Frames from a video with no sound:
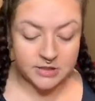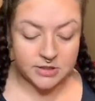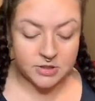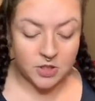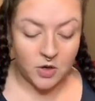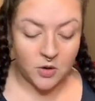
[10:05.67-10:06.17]

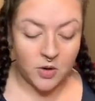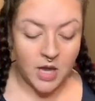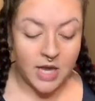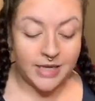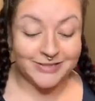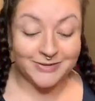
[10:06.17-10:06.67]
So
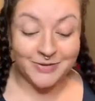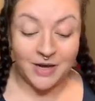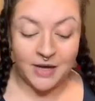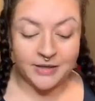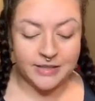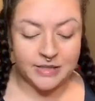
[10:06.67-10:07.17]
do
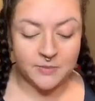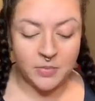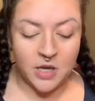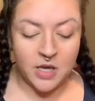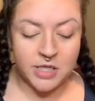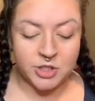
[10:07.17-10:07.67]
not need
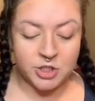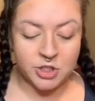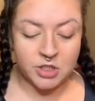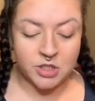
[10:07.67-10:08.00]
blush,